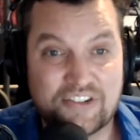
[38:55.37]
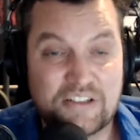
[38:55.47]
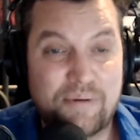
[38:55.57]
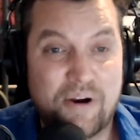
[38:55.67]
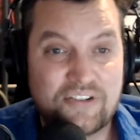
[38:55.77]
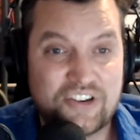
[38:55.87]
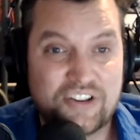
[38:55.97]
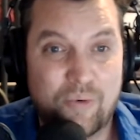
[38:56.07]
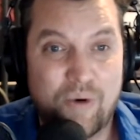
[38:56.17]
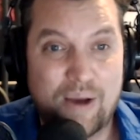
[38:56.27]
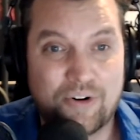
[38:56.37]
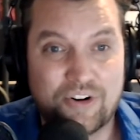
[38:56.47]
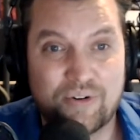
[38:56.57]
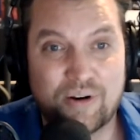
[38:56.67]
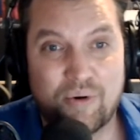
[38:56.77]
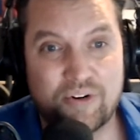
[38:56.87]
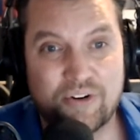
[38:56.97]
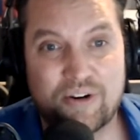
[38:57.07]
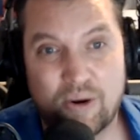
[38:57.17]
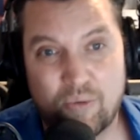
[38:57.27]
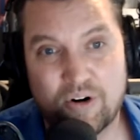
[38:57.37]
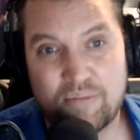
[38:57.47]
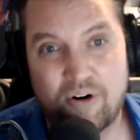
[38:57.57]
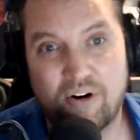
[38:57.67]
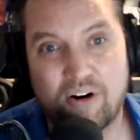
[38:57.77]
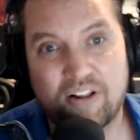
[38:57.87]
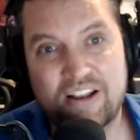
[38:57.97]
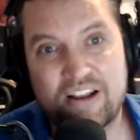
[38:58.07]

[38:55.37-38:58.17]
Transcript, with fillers: It's partially why we're doing what we're doing at Wormhole,